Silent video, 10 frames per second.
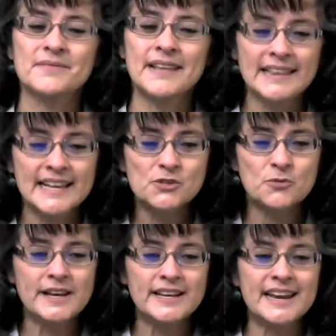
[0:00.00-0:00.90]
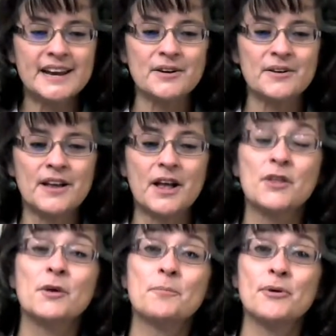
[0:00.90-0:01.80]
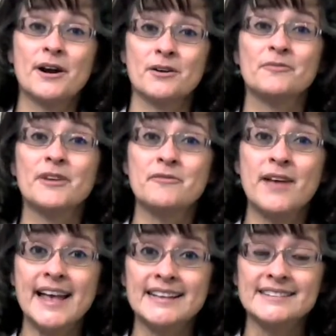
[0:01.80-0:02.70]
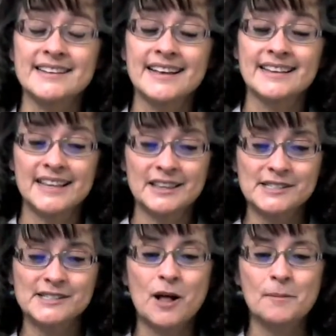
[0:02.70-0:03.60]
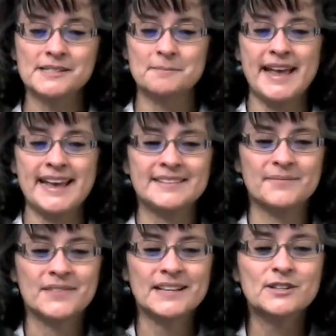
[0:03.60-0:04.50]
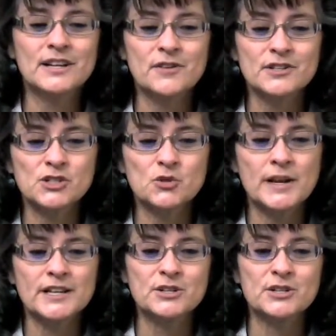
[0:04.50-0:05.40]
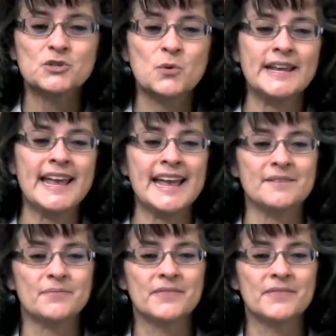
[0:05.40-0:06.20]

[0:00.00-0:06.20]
Now let's read here the prayer of revenge that the psalmist made. Let's look at verses 22 to 28.